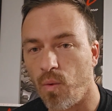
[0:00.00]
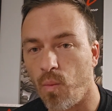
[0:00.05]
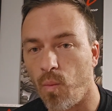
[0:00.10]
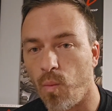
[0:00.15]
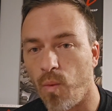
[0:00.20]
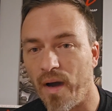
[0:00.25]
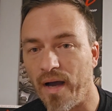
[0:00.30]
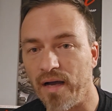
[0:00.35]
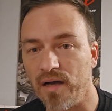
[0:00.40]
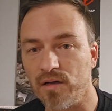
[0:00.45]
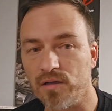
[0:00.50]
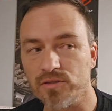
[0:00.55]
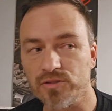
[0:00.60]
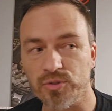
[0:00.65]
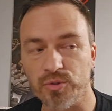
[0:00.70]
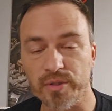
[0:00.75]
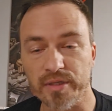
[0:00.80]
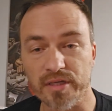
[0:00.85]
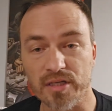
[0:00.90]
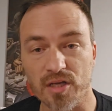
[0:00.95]
while
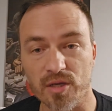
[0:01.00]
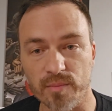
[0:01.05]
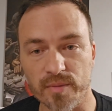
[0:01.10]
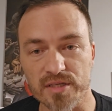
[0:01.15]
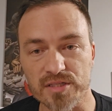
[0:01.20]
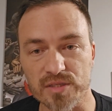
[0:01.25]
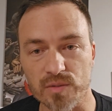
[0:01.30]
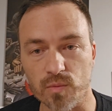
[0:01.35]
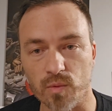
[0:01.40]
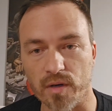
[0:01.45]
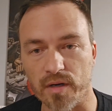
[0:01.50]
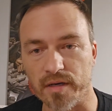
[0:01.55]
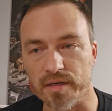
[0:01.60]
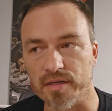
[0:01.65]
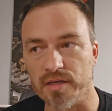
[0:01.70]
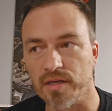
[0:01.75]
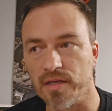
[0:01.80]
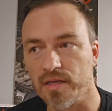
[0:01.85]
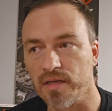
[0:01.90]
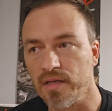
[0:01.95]
doing commission
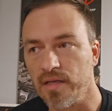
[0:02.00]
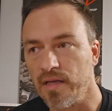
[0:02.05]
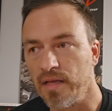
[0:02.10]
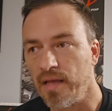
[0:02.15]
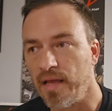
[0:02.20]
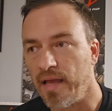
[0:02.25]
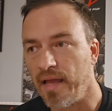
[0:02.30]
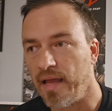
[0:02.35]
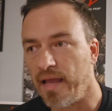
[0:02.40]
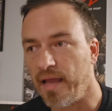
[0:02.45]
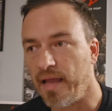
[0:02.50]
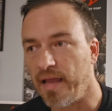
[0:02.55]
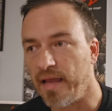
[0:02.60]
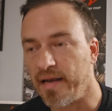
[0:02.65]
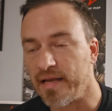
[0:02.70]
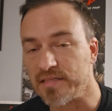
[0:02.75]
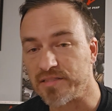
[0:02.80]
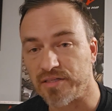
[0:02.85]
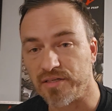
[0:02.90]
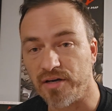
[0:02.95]
work. And
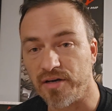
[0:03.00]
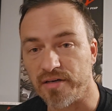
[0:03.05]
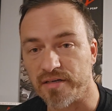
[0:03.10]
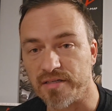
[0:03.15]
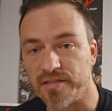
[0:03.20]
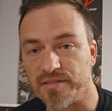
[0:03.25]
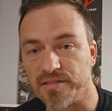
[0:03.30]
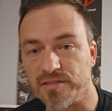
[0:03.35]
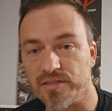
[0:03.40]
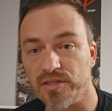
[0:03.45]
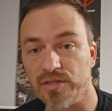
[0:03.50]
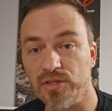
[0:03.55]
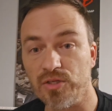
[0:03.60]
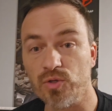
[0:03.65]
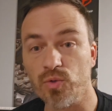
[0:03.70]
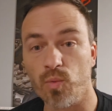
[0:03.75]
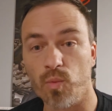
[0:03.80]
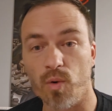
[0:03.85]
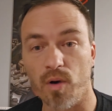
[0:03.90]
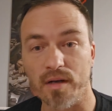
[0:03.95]
as an artist,
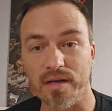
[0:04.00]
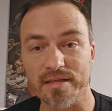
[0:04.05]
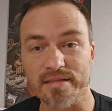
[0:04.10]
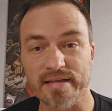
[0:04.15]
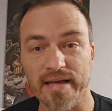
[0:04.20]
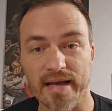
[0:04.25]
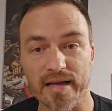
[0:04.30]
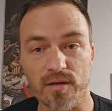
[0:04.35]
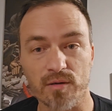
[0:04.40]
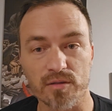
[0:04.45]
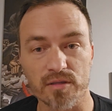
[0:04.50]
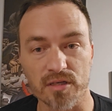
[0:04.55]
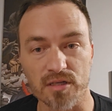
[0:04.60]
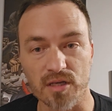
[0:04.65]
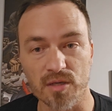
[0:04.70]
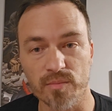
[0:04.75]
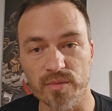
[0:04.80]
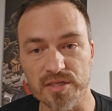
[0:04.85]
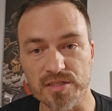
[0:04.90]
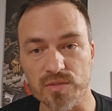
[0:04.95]
you want to tackle the
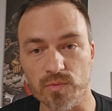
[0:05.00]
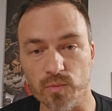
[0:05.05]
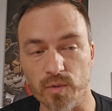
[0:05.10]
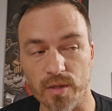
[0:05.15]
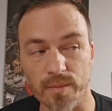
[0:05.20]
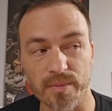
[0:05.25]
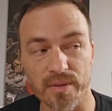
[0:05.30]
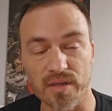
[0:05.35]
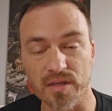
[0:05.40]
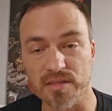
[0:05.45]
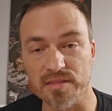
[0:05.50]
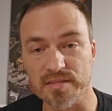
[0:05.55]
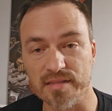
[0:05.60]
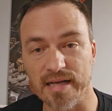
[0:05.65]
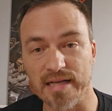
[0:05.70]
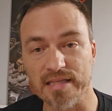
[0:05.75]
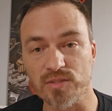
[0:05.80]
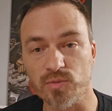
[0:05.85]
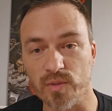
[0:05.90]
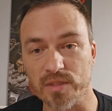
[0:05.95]
commission work because
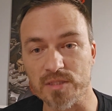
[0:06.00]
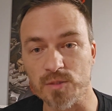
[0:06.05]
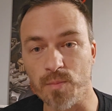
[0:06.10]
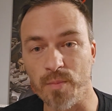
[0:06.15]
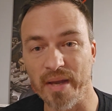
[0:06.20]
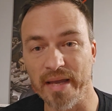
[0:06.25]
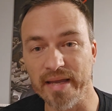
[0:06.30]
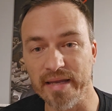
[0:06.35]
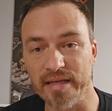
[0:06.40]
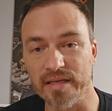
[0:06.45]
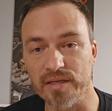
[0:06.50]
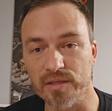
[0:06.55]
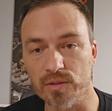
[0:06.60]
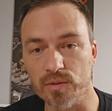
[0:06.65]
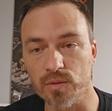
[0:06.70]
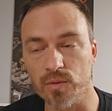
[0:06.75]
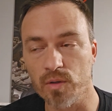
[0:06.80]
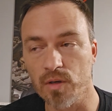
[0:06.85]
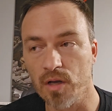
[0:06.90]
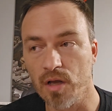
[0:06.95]
that's what's paying
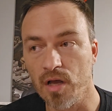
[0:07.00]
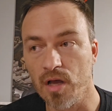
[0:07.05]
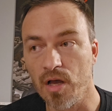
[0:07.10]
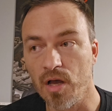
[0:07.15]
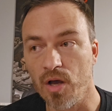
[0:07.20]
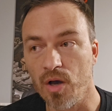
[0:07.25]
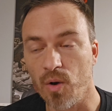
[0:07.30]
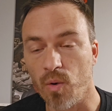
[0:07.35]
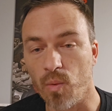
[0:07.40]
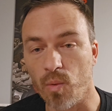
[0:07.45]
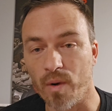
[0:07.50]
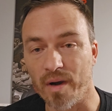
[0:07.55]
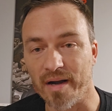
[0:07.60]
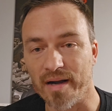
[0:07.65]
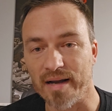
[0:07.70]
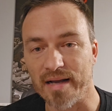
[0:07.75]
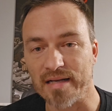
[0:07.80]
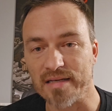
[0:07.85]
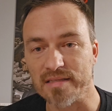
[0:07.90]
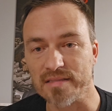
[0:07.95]
you.
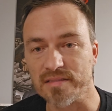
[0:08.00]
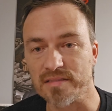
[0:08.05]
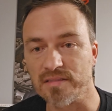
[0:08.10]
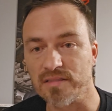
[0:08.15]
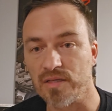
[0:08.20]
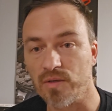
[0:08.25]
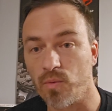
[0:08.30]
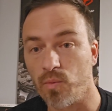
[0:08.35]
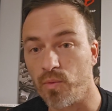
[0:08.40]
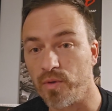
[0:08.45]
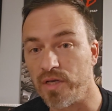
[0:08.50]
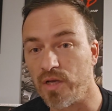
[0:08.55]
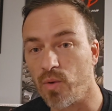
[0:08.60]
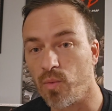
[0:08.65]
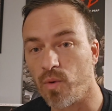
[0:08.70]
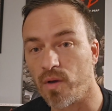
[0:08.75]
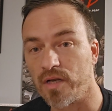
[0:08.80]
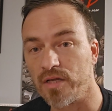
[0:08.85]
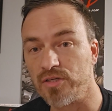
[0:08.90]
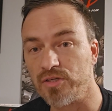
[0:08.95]
Whereas when you
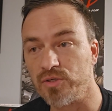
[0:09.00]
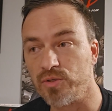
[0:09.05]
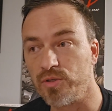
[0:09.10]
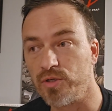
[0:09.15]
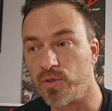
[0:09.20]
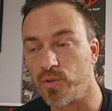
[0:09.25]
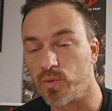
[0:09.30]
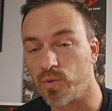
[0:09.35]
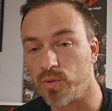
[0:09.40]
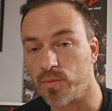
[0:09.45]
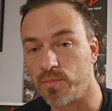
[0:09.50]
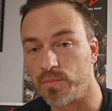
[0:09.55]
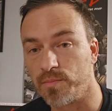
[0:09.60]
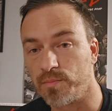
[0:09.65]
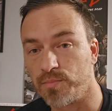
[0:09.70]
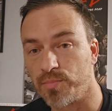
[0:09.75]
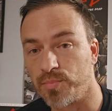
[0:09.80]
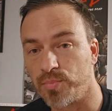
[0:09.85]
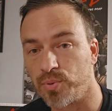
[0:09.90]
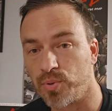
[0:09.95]
want to do your own
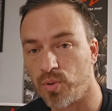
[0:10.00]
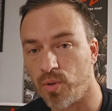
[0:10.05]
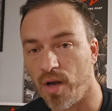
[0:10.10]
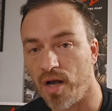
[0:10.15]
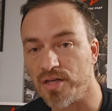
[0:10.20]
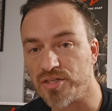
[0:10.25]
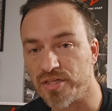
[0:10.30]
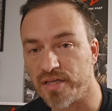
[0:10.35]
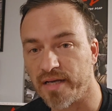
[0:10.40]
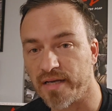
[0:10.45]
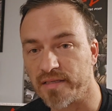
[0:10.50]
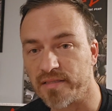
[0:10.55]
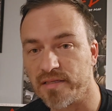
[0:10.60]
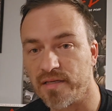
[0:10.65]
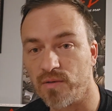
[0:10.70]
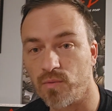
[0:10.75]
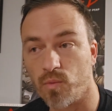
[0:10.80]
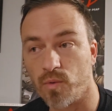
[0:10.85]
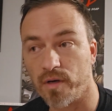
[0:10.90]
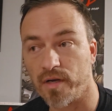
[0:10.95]
project
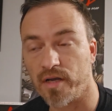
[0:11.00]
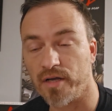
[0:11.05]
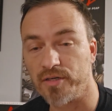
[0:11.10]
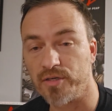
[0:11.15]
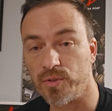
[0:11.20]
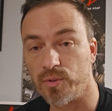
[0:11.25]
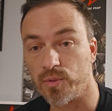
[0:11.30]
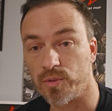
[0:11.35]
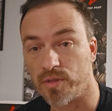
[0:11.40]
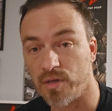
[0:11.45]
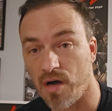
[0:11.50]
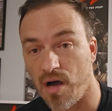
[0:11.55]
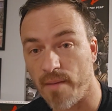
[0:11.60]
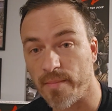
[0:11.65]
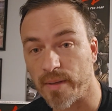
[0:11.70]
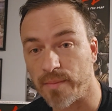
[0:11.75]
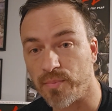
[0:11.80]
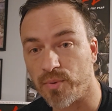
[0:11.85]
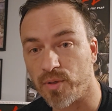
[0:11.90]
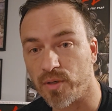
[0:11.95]
and work on your own
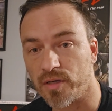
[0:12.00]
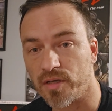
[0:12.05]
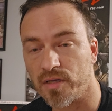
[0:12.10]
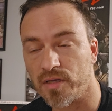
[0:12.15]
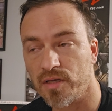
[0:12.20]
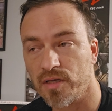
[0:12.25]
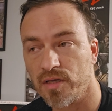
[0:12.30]
comic book,